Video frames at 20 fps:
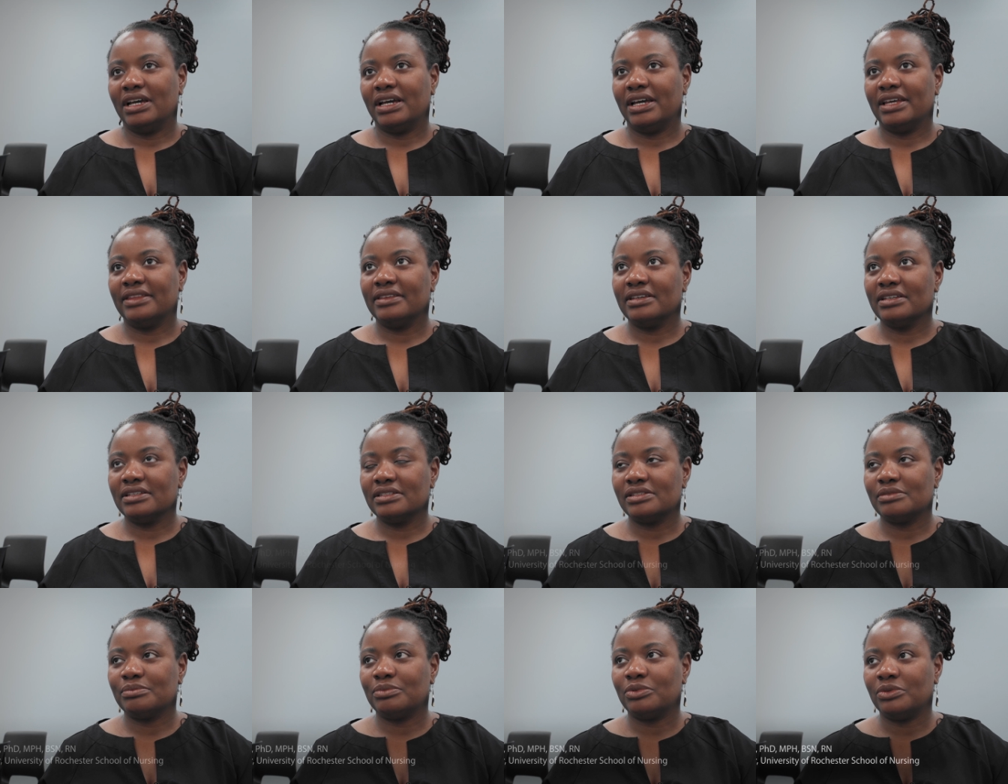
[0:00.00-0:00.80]
I think
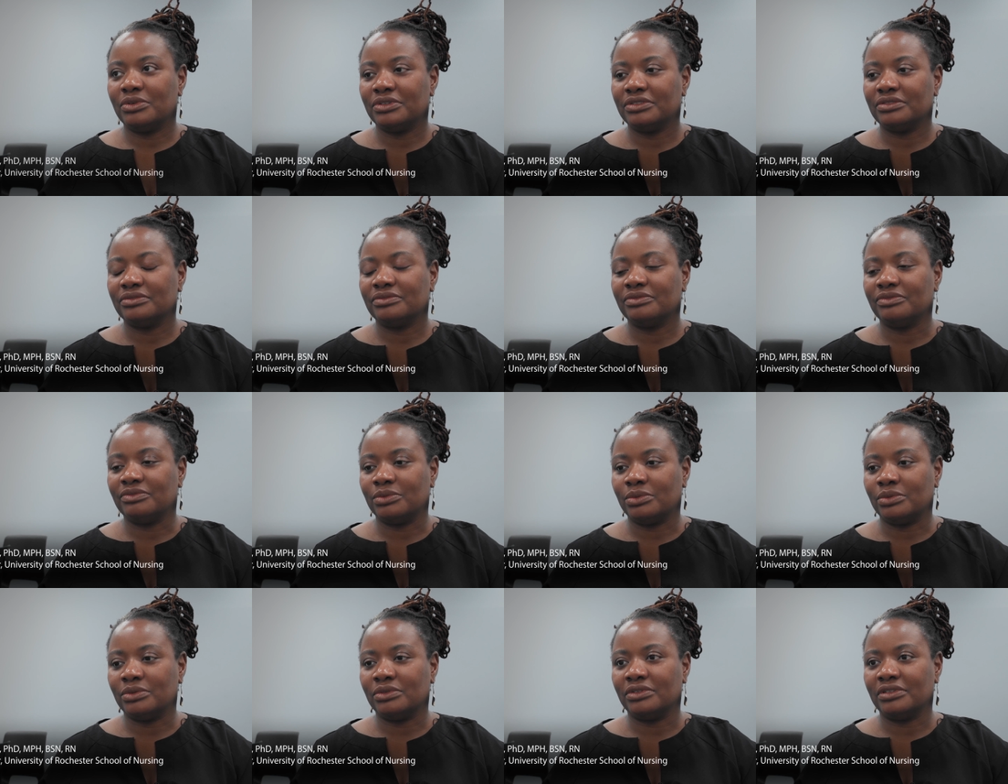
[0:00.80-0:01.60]
it's important
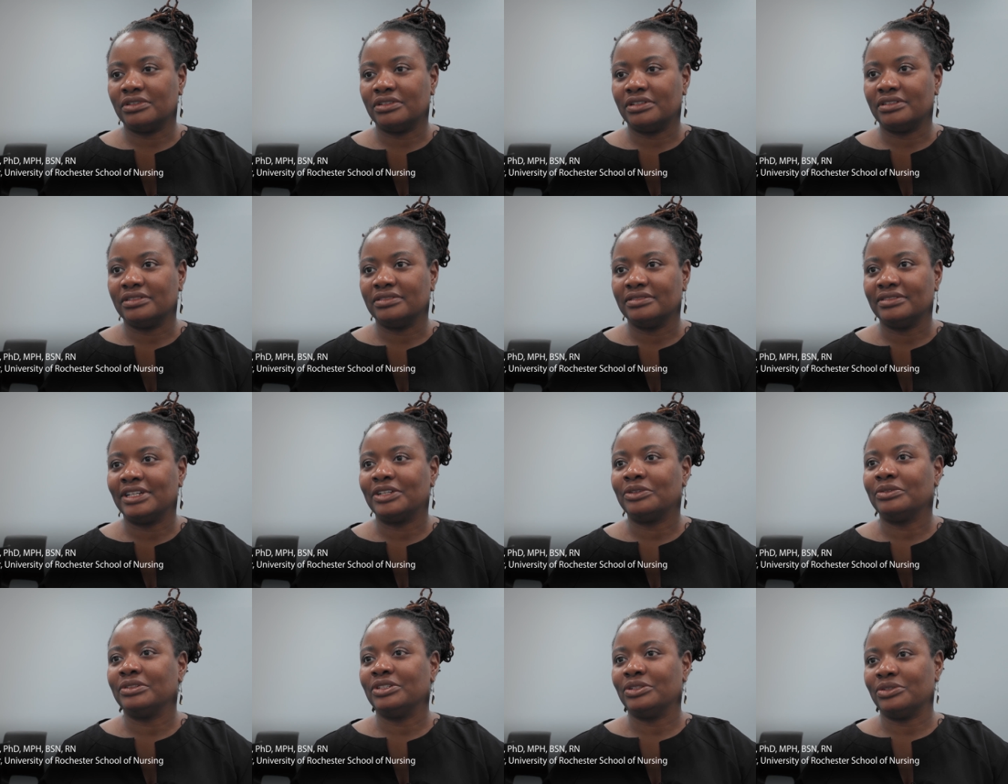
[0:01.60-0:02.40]
for
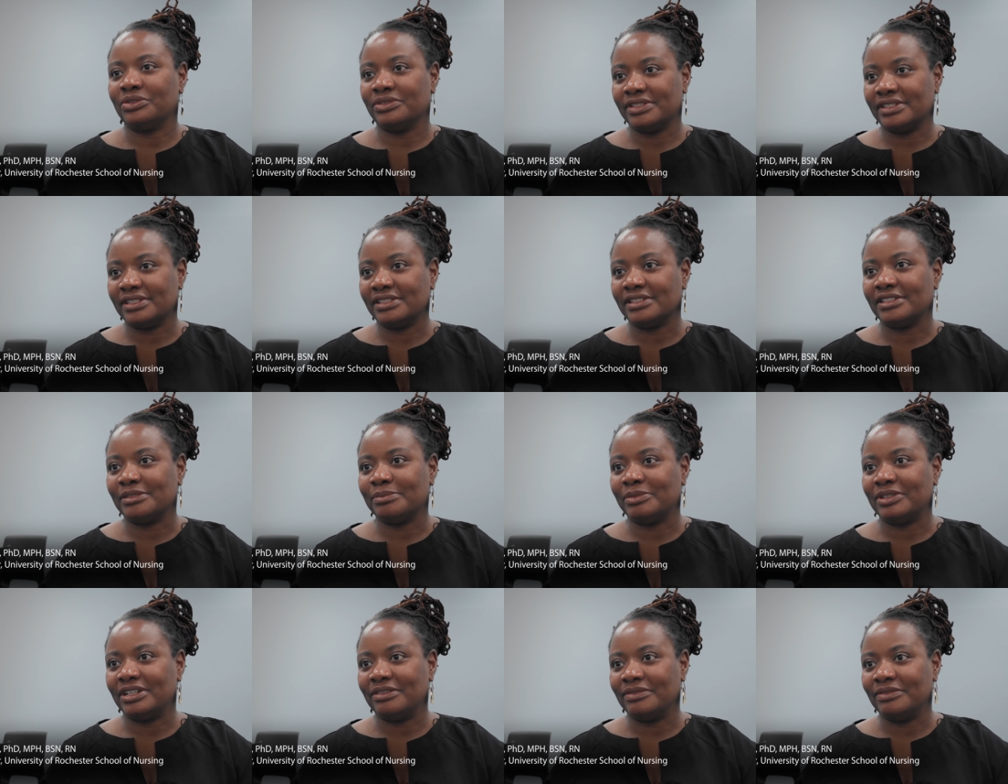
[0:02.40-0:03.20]
not only nurses but